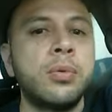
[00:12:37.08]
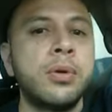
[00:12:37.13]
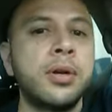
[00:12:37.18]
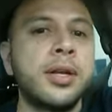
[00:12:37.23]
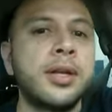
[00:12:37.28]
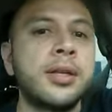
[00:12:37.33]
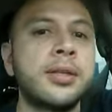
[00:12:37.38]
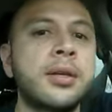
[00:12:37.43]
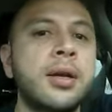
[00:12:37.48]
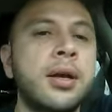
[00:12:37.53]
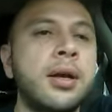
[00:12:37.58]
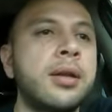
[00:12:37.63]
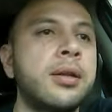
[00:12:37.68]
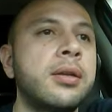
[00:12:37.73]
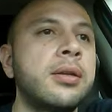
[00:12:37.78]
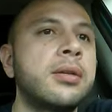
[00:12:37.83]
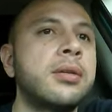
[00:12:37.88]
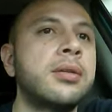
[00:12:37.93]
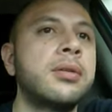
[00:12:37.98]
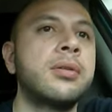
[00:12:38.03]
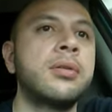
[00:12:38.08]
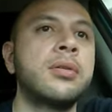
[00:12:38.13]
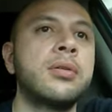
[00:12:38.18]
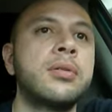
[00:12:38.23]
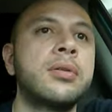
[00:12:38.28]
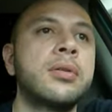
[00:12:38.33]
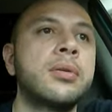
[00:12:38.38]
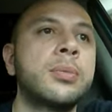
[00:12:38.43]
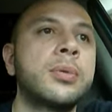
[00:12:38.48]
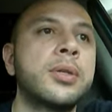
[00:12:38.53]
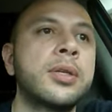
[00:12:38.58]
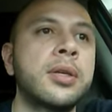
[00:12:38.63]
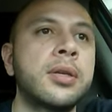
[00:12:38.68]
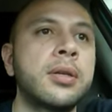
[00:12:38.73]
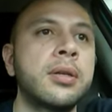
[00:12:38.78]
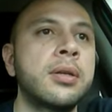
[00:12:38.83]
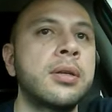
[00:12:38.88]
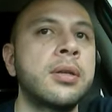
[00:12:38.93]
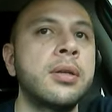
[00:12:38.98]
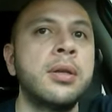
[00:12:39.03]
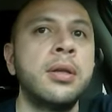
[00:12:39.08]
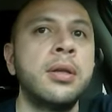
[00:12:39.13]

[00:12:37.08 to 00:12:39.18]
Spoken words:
where that's gotten us, you know what I'm saying?